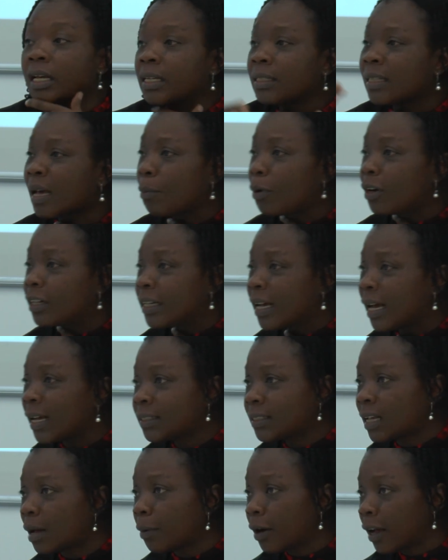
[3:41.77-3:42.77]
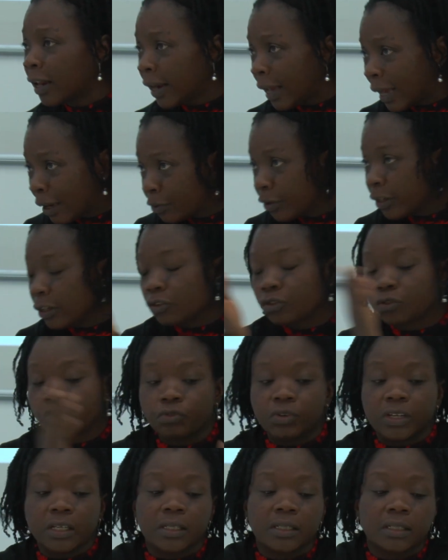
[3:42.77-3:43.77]
Somebody asked about life
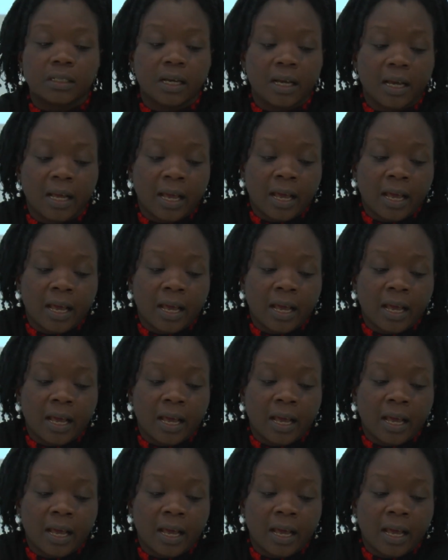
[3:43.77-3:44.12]
histories.